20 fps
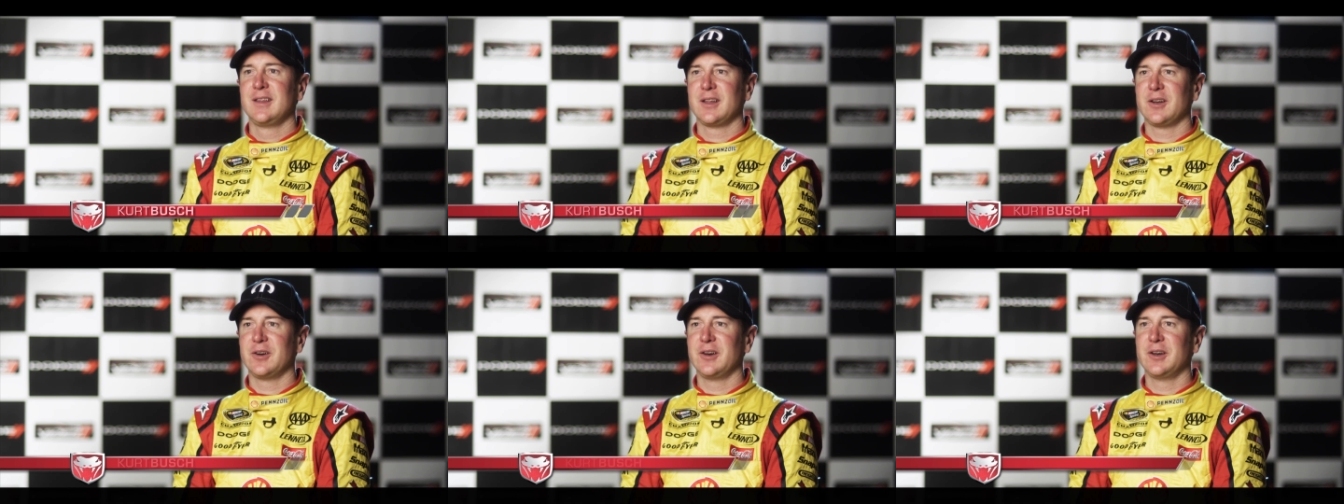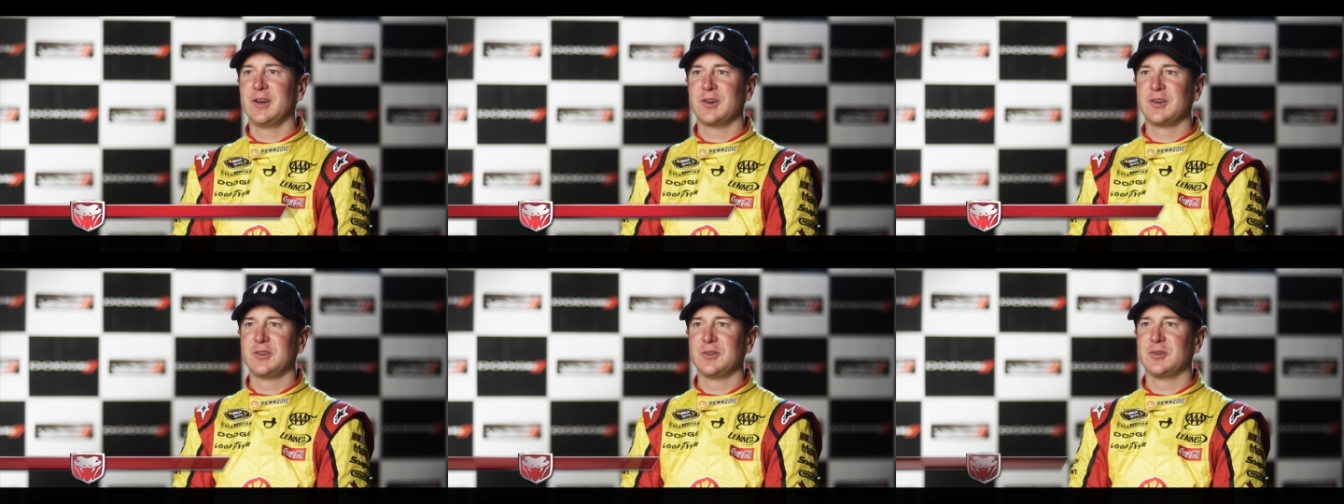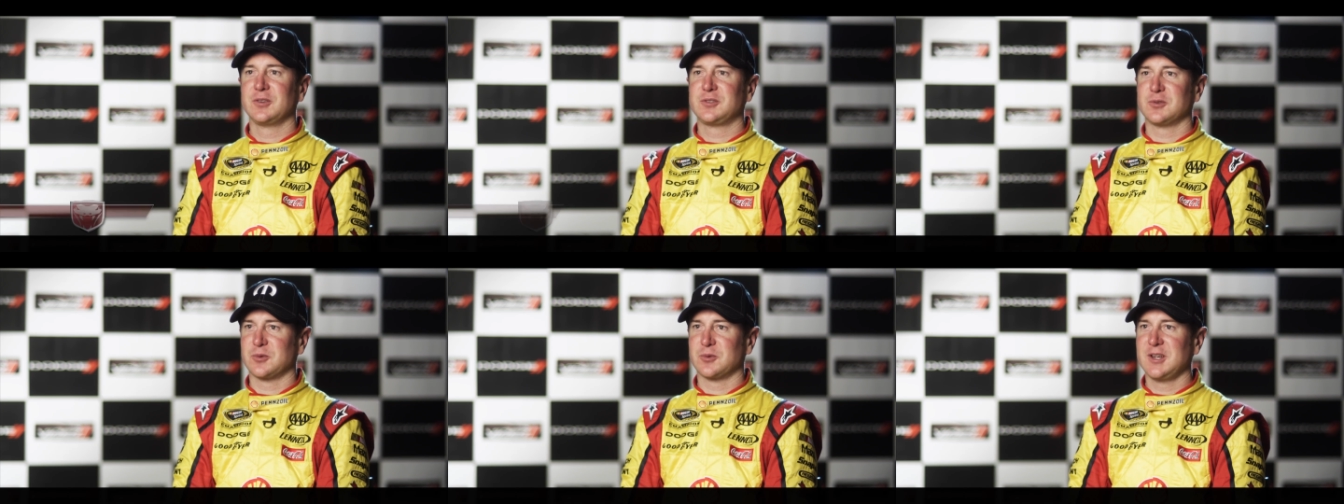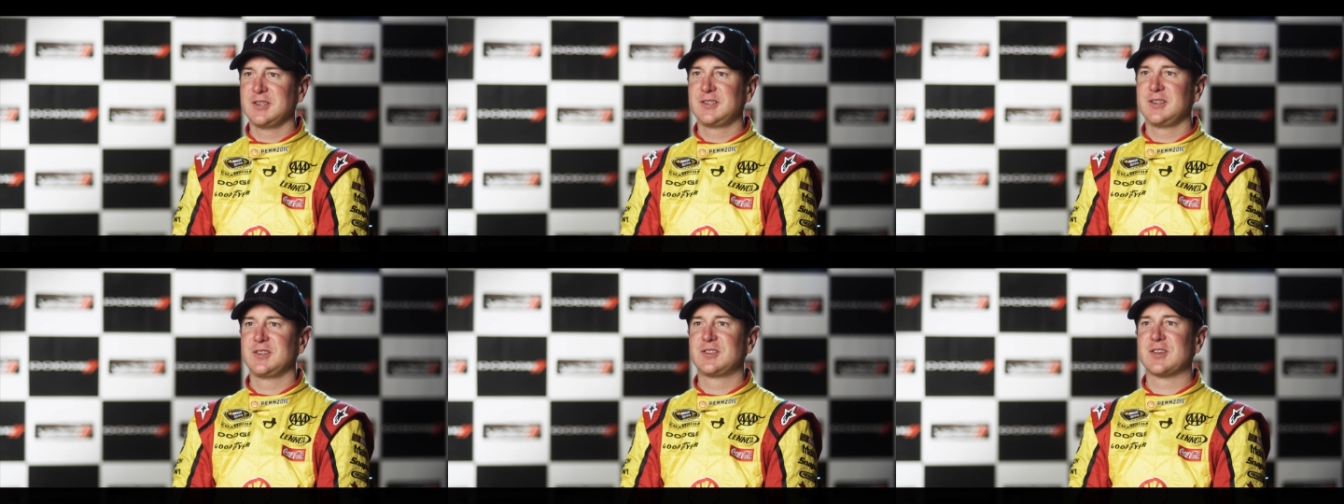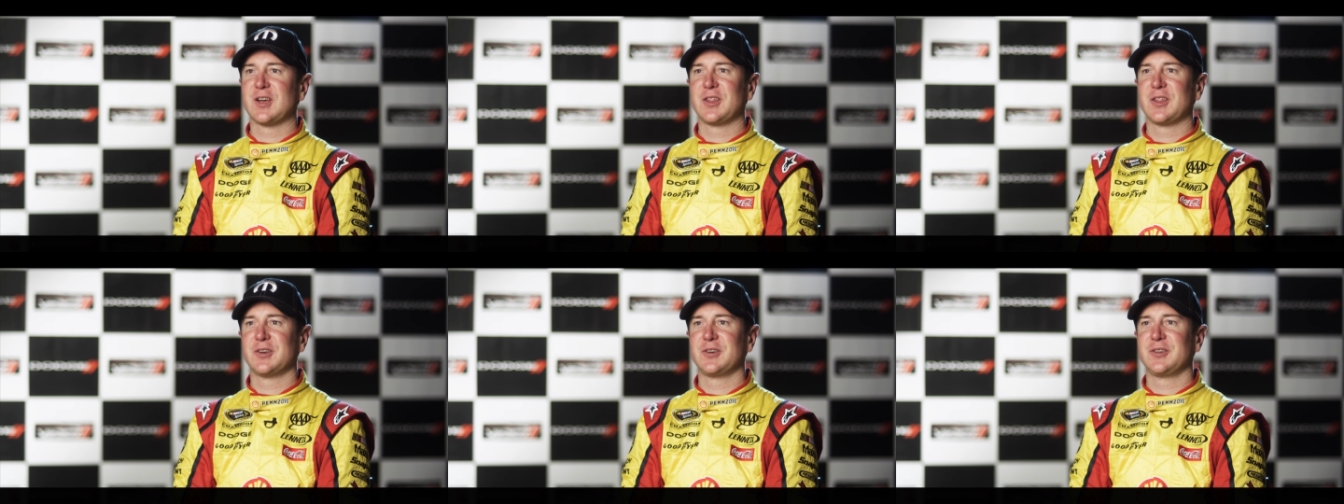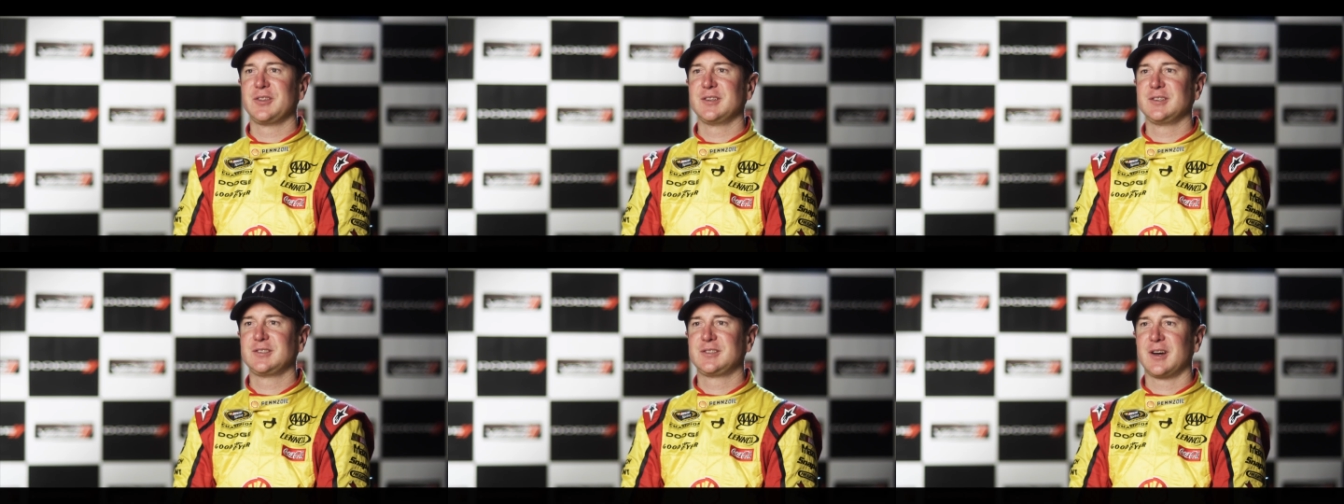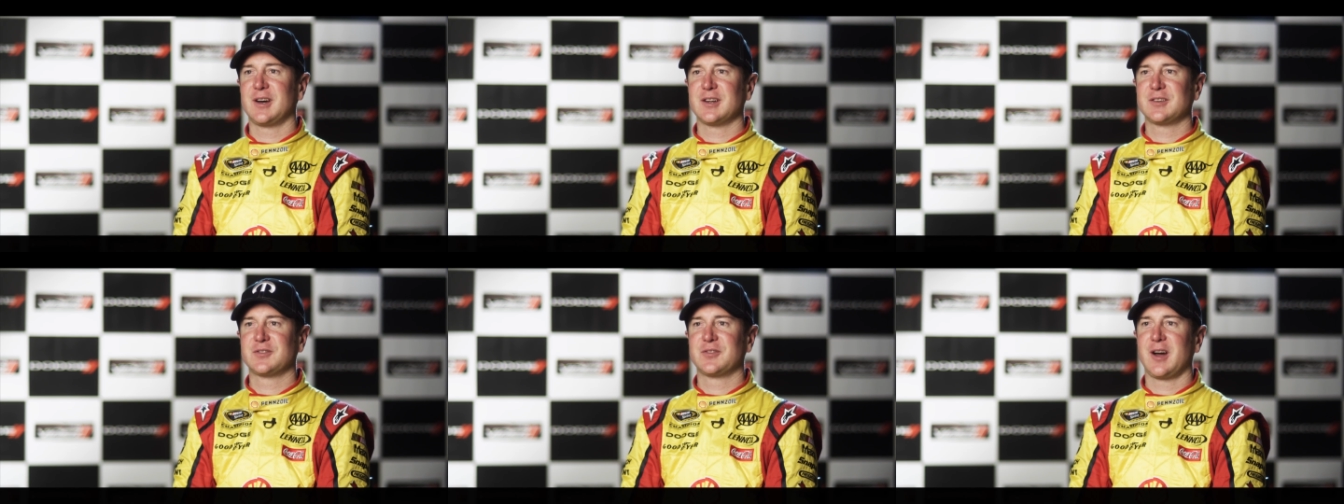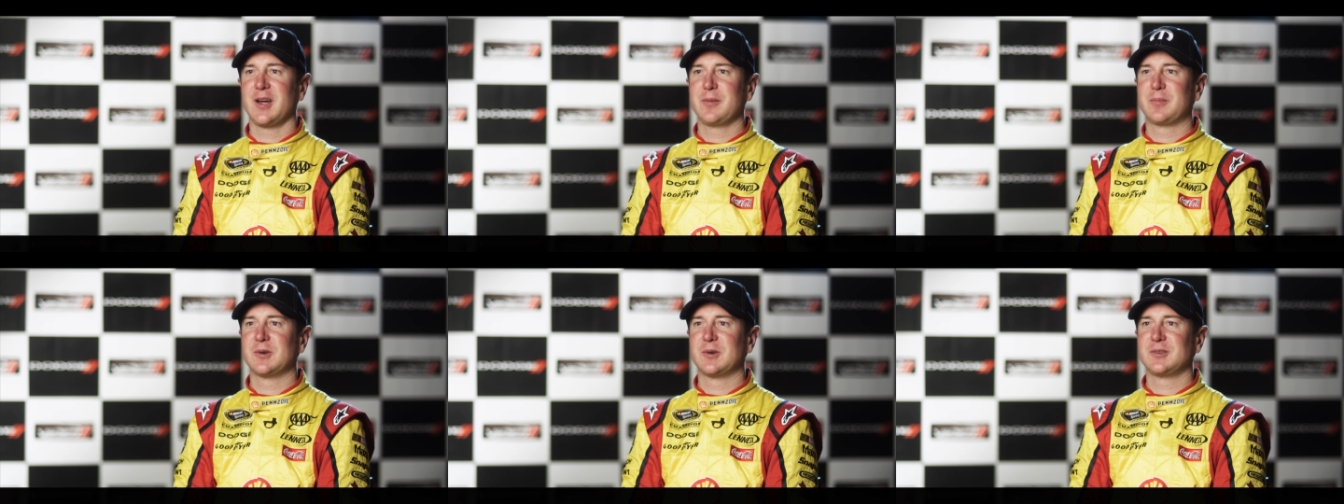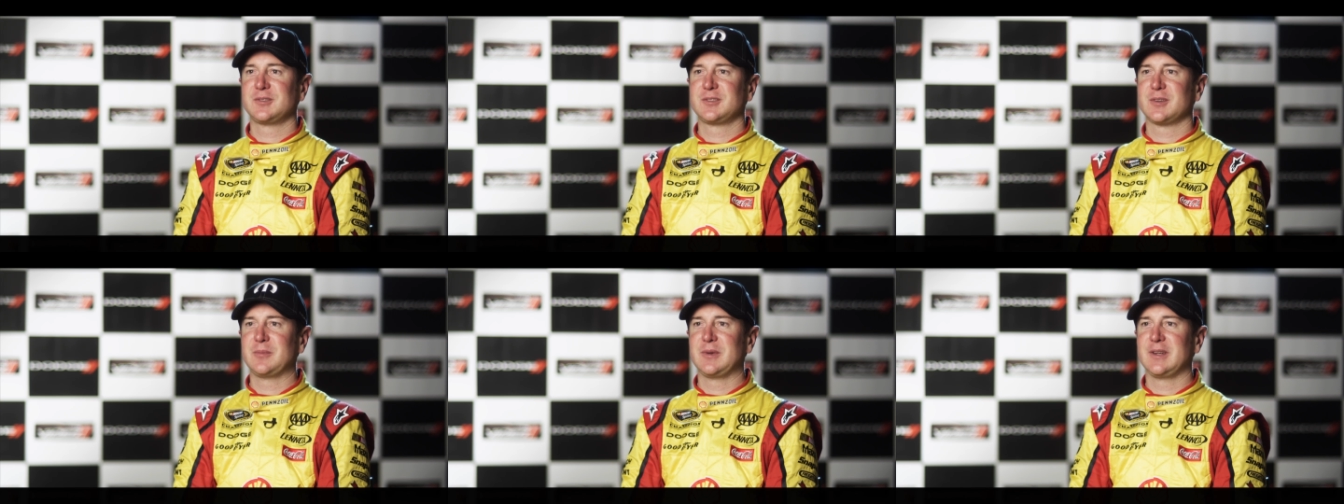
that are here to, to race each other in these Dodge Vipers.